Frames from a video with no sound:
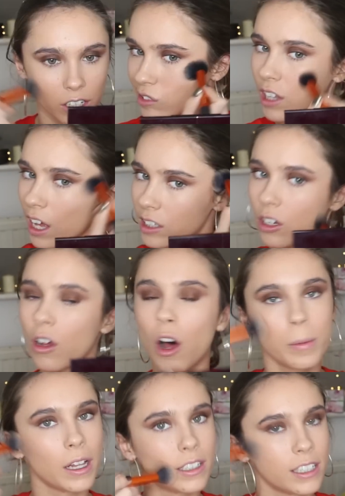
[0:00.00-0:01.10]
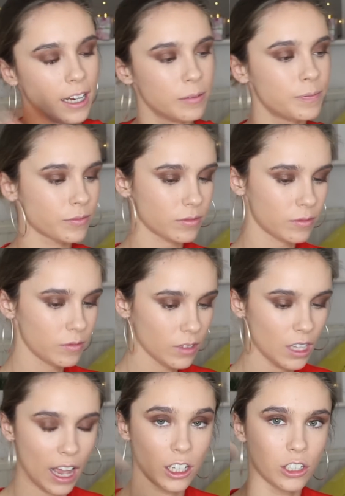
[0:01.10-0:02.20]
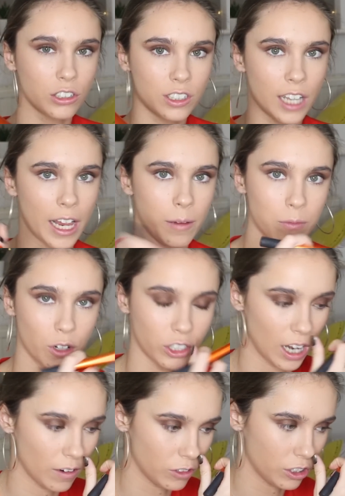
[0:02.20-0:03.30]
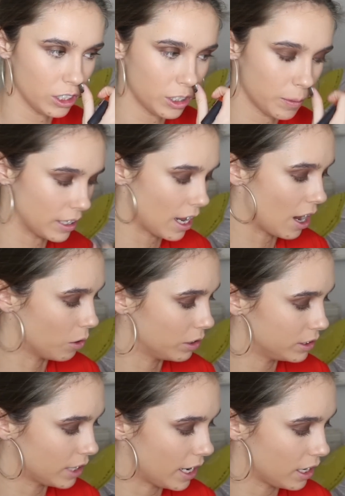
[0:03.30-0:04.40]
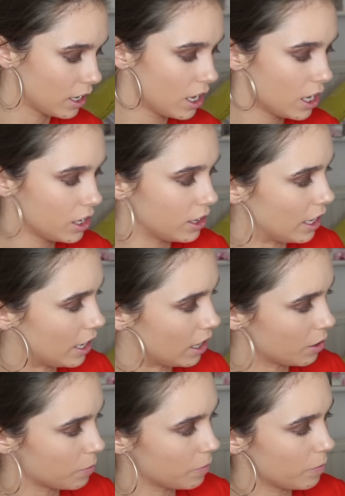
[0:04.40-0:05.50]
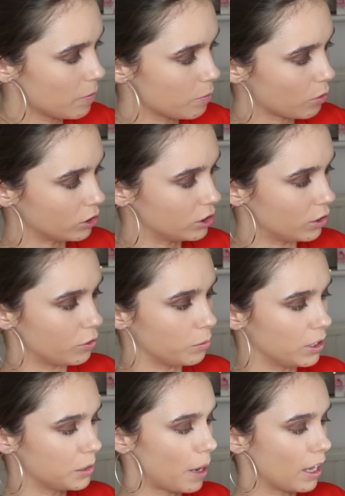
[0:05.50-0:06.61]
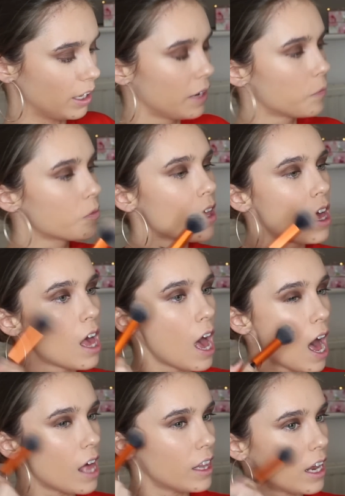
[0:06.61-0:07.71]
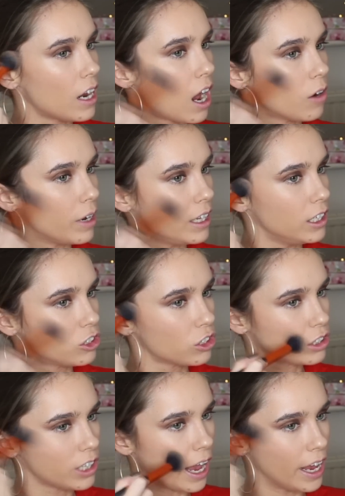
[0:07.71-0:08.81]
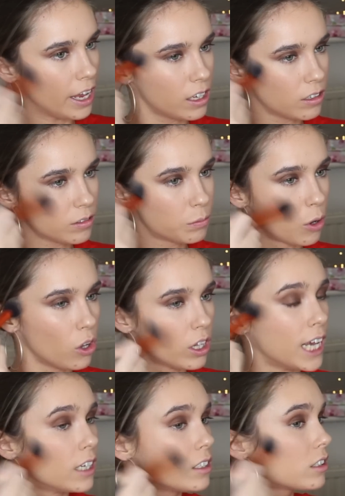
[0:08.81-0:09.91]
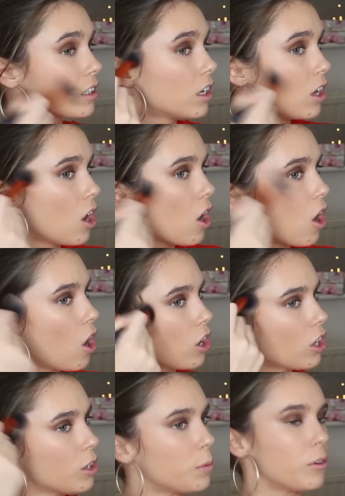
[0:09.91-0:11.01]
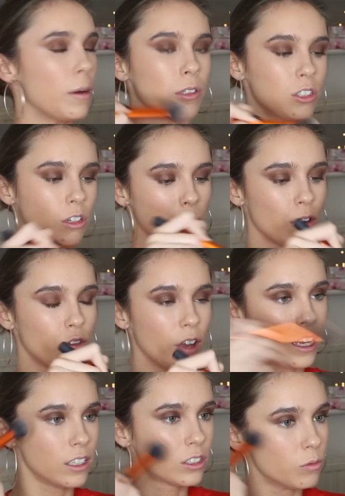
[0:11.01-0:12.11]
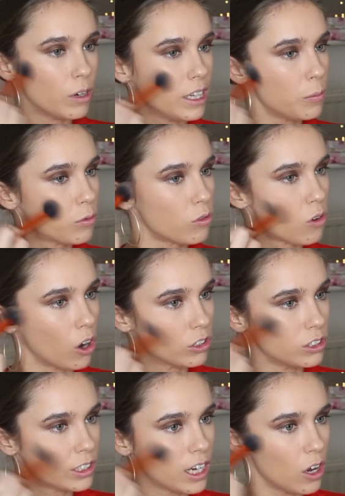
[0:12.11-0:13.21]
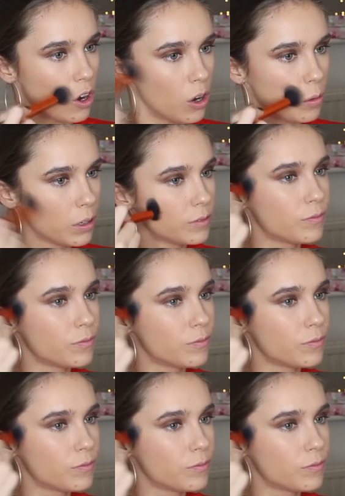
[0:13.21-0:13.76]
After that's all blended in, I use the same brush that I've just used to blend that out and take the bronzer from this palette, and then I really just like put this all on the perimeter of my face, really bronze it up.